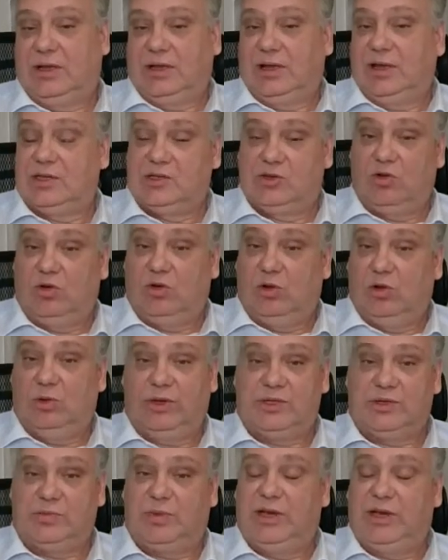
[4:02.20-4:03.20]
has
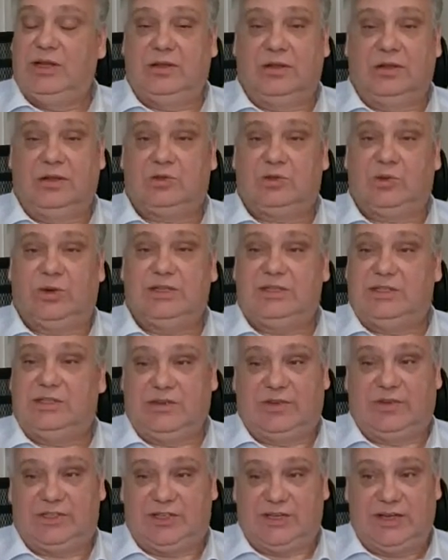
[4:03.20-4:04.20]
always been in the
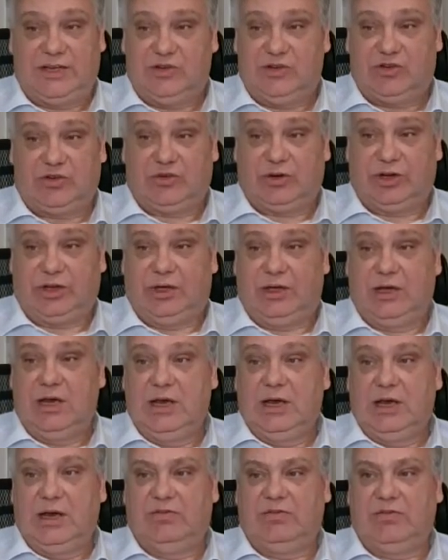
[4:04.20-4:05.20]
20th century
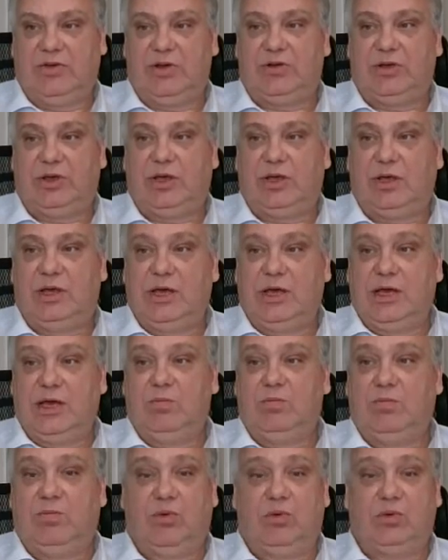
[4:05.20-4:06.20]
a very
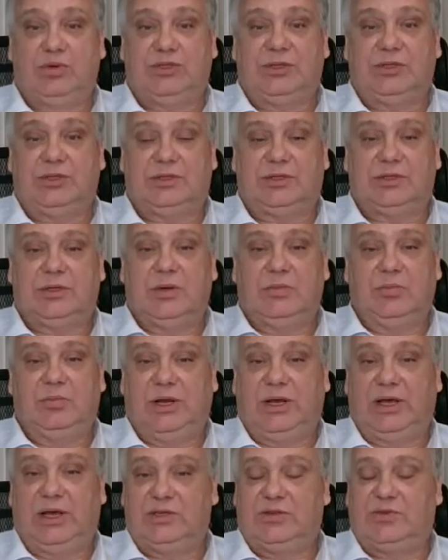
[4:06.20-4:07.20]
important
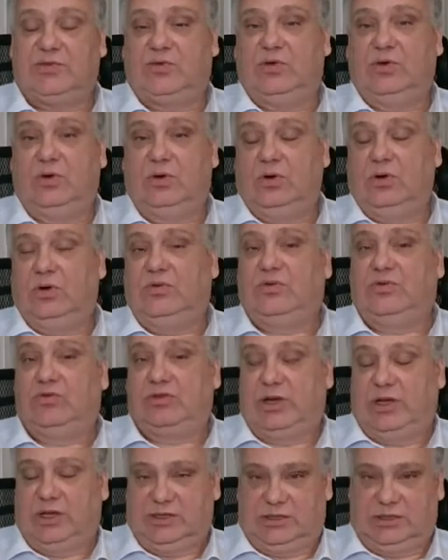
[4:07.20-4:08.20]
place
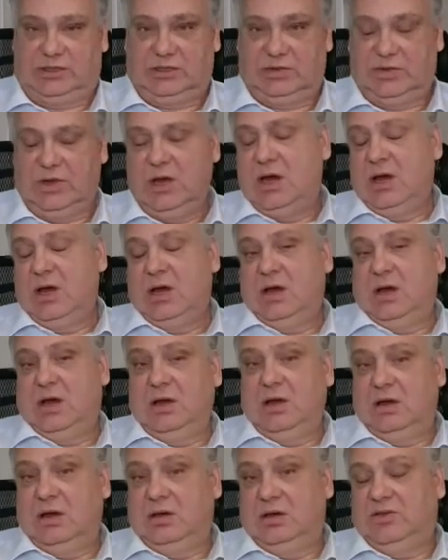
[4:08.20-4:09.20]
for us.
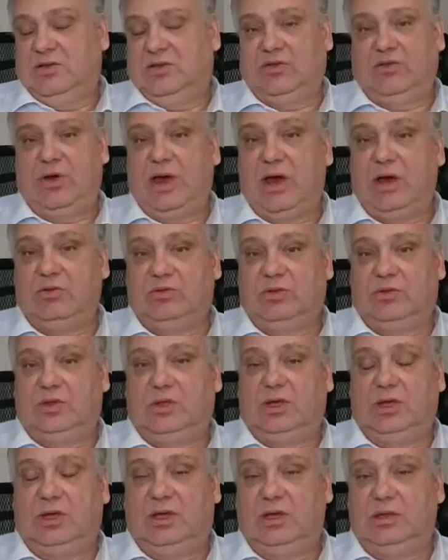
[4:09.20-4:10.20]
Throughout
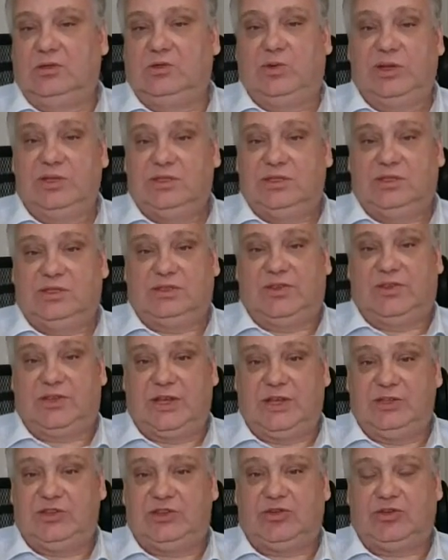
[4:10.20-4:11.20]
the 20th
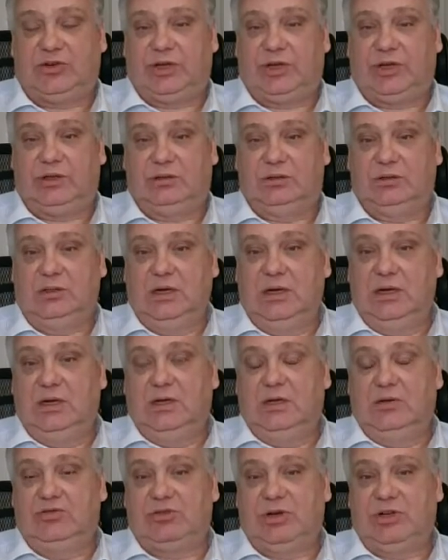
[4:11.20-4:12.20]
century,
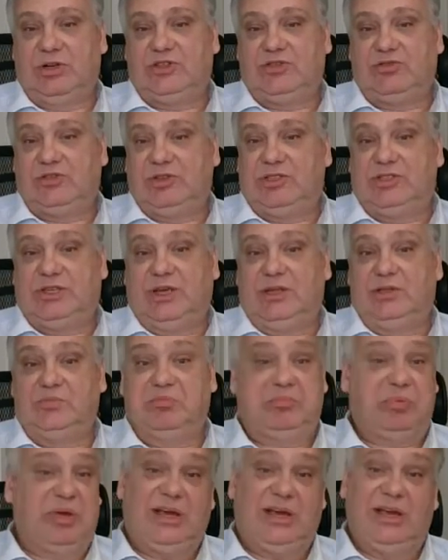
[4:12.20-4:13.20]
Russia
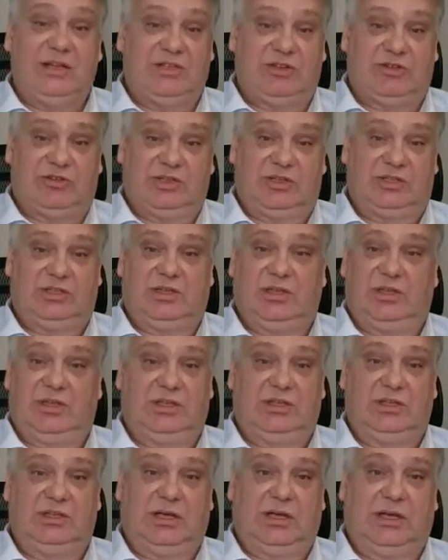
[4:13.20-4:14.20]
retained big interest in
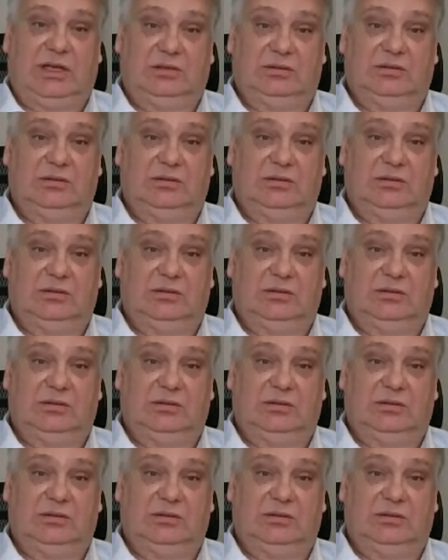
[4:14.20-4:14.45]
India,